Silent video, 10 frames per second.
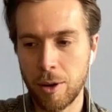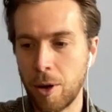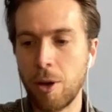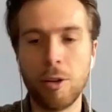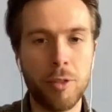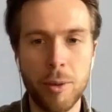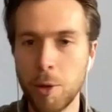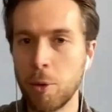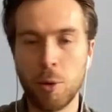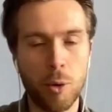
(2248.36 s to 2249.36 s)
all of them
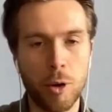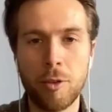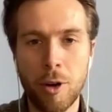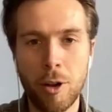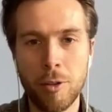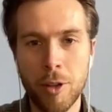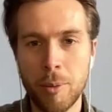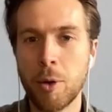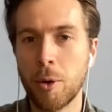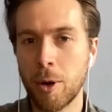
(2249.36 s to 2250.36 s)
that will work for all of
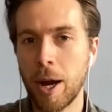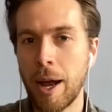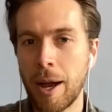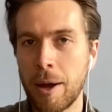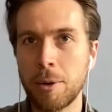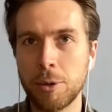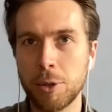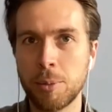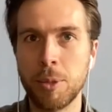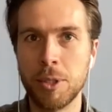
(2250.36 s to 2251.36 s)
them, or how
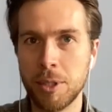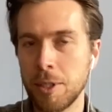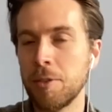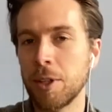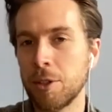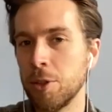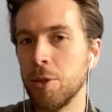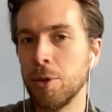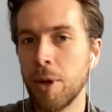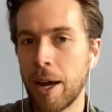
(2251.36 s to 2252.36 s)
specific do
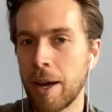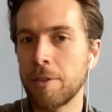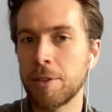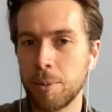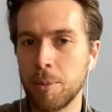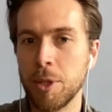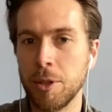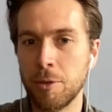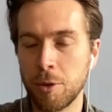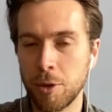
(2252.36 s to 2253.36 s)
you have to
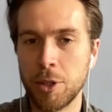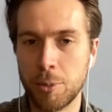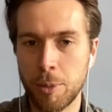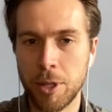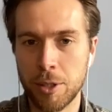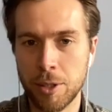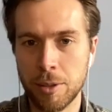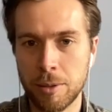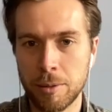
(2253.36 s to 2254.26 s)
be for each patient?